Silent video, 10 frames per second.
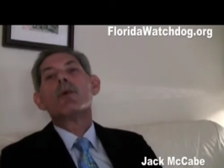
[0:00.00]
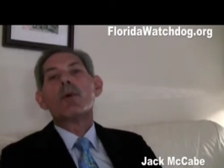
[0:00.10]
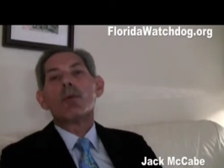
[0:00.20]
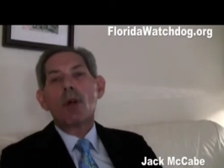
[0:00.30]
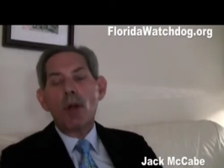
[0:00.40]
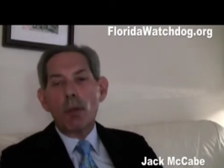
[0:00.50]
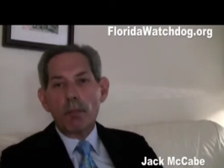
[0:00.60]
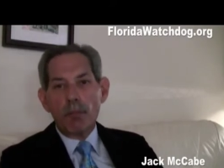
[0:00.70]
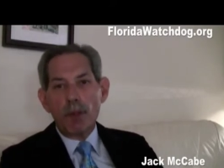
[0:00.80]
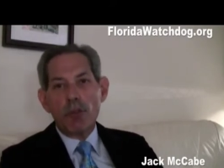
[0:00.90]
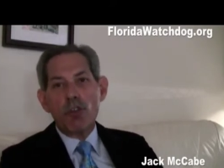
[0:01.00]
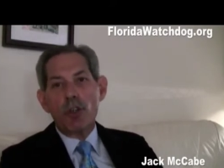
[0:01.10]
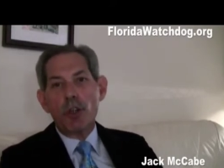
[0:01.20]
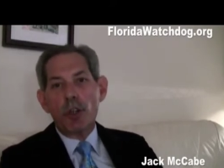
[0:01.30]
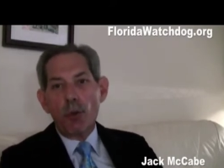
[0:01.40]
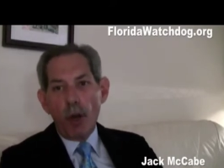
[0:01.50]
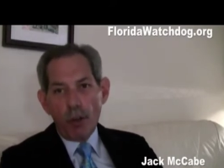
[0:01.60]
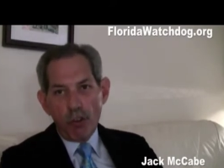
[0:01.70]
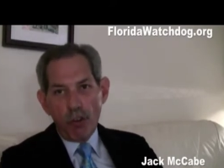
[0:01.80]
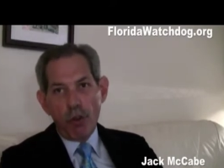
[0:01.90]
Well, that's a good
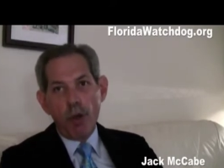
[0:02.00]
question.